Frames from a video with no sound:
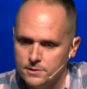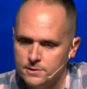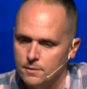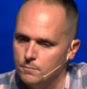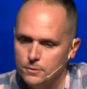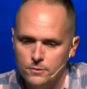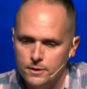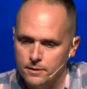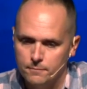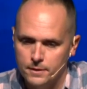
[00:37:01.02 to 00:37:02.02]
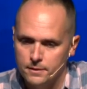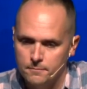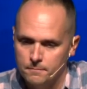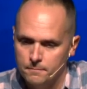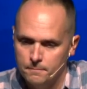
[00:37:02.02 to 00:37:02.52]
He said, I blew it up, man.
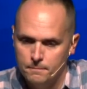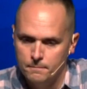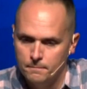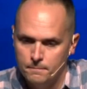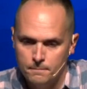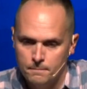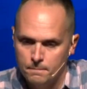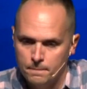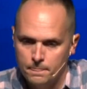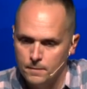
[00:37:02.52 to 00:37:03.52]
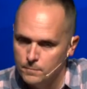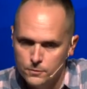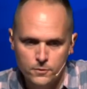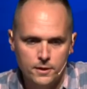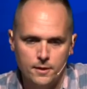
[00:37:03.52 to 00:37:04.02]
I
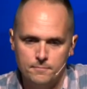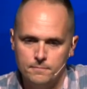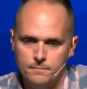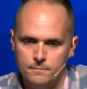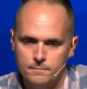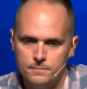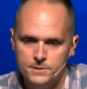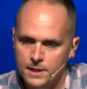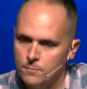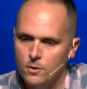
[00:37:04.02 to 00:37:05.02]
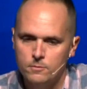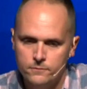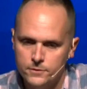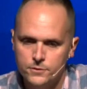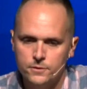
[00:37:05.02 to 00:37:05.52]
blew it up. Santa Barbara,
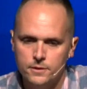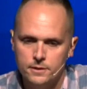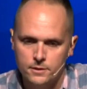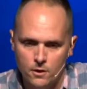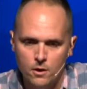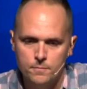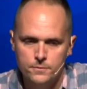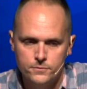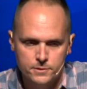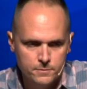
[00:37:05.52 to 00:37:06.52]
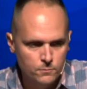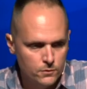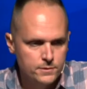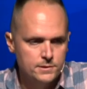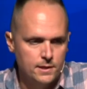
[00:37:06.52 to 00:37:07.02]
Ventura, and Carp used to be
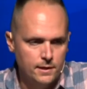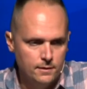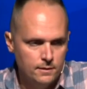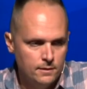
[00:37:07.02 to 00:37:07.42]
multi site.